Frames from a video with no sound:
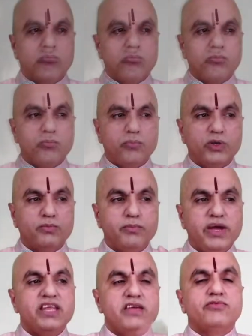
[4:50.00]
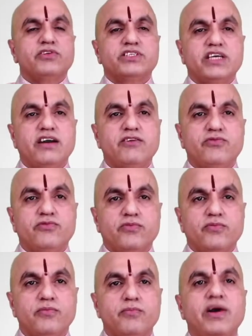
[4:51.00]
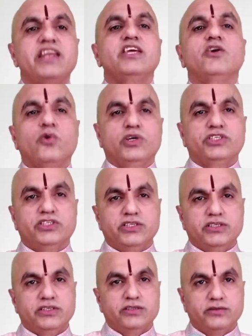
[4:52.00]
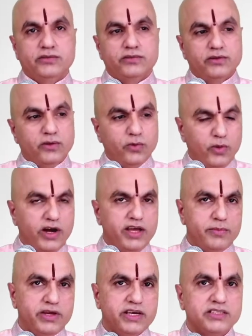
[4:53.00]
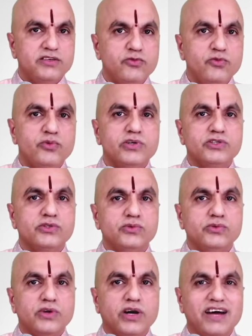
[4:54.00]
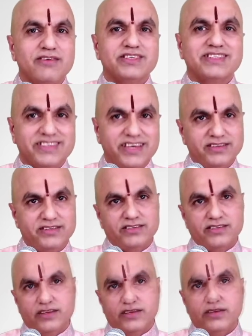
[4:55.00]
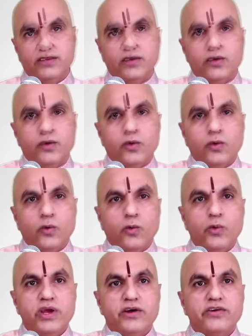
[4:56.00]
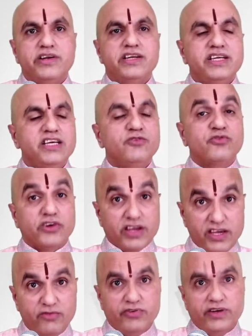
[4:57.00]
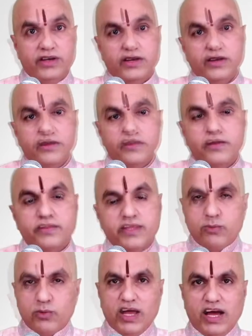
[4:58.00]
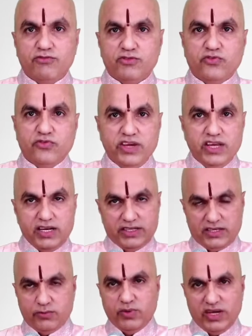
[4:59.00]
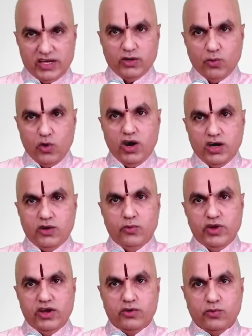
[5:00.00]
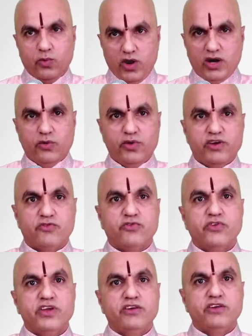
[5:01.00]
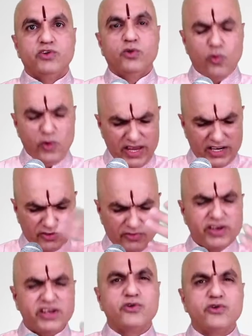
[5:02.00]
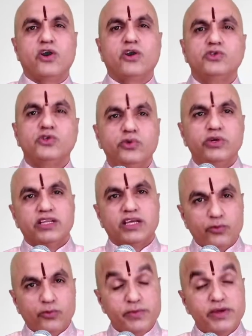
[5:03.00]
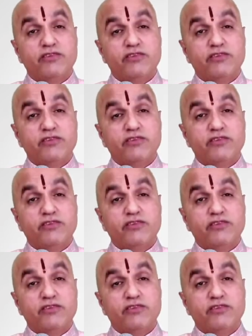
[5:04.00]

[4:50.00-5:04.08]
But many of us have many questions. Why? Because if we were to have a sense that we are indeed forgiven, then we'll have the feeling that we can walk away or walk away free of the weight of any wrongdoing that we may have